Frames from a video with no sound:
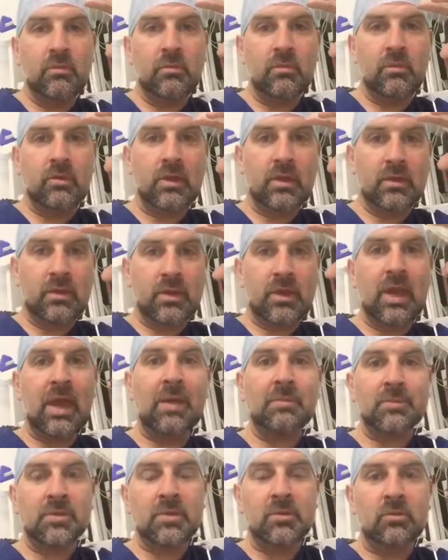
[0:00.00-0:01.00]
the, the
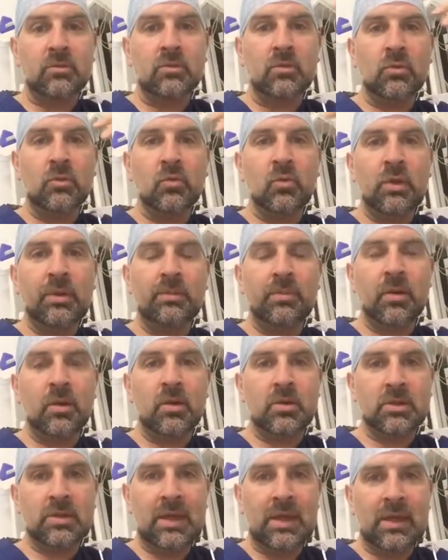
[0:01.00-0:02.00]
capsule, all
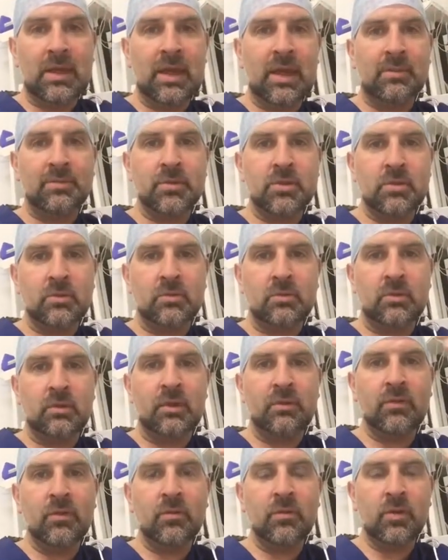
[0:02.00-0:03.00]
implants get a capsule.
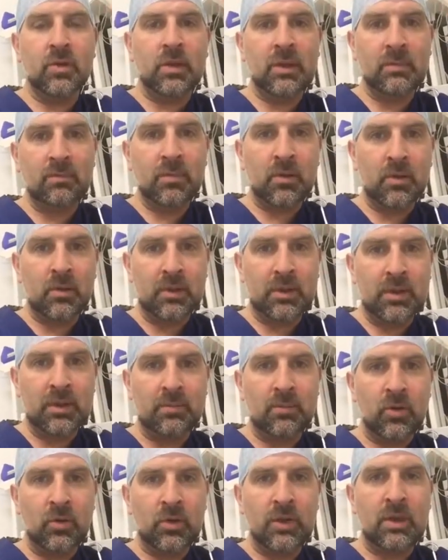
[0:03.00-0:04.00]
If you put an implant in the
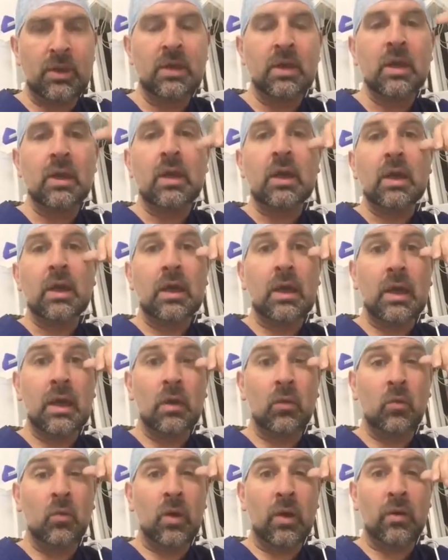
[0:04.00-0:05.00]
body,
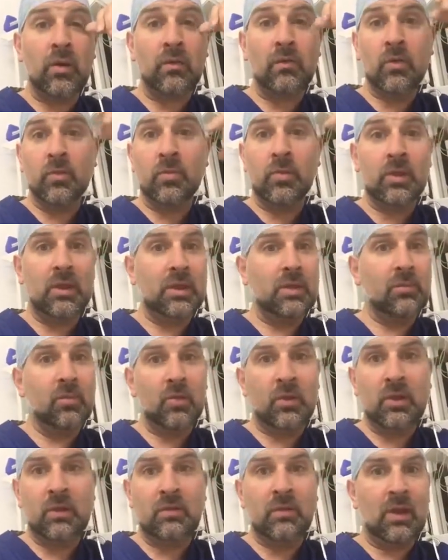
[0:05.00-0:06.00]
wherever you put it in the
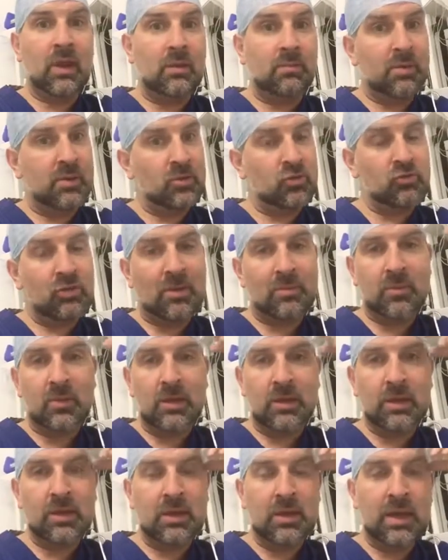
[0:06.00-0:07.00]
body, if you get a bit of shrapnel
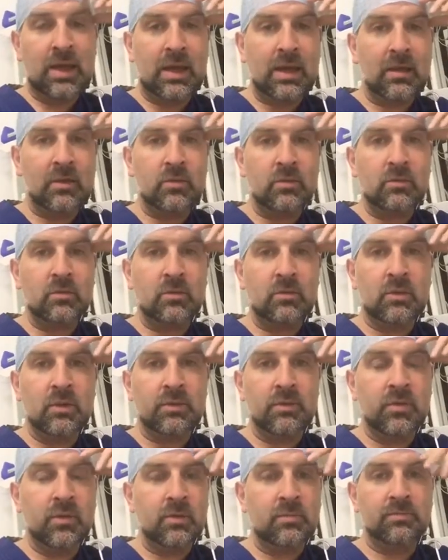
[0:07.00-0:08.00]
in your leg, or if
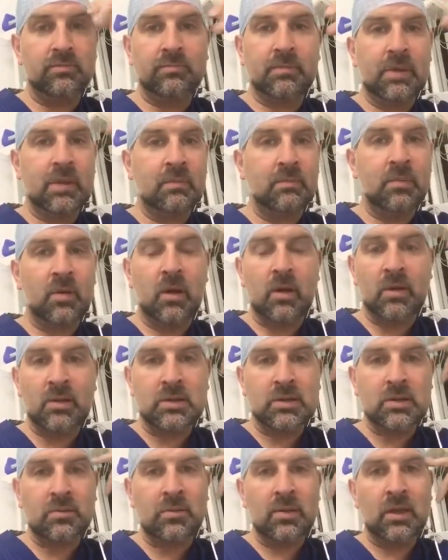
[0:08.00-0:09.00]
you implant
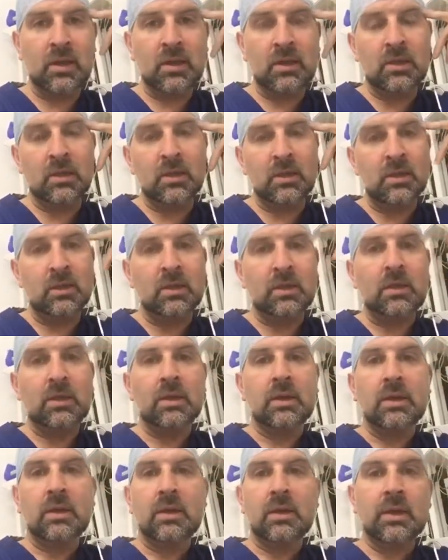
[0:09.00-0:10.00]
something in your
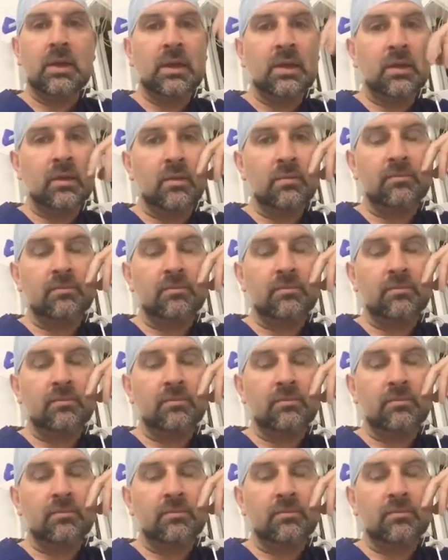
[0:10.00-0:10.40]
in your